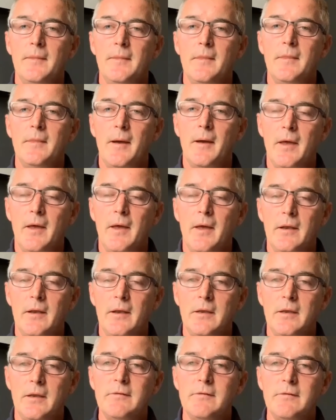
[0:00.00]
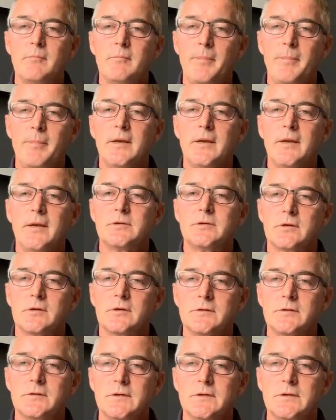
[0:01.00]
an even better,
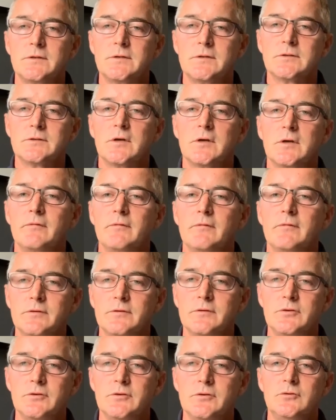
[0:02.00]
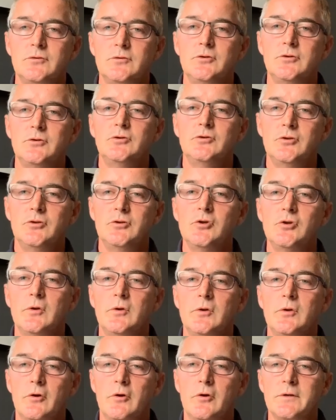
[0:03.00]
consistent service to
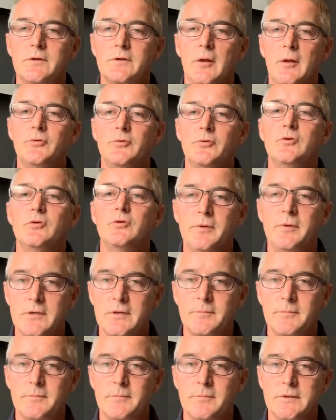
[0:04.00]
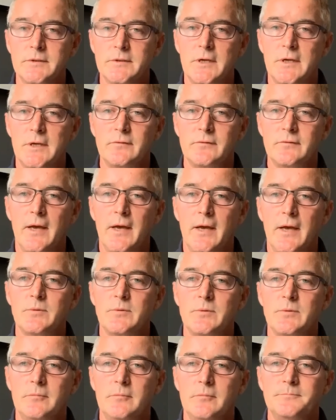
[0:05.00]
you in order to help you become successful as
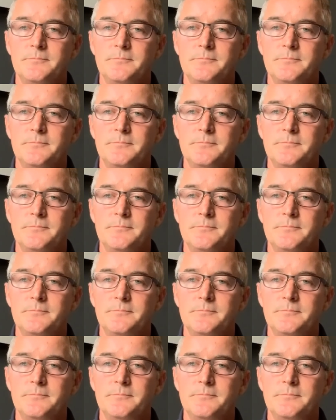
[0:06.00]
well.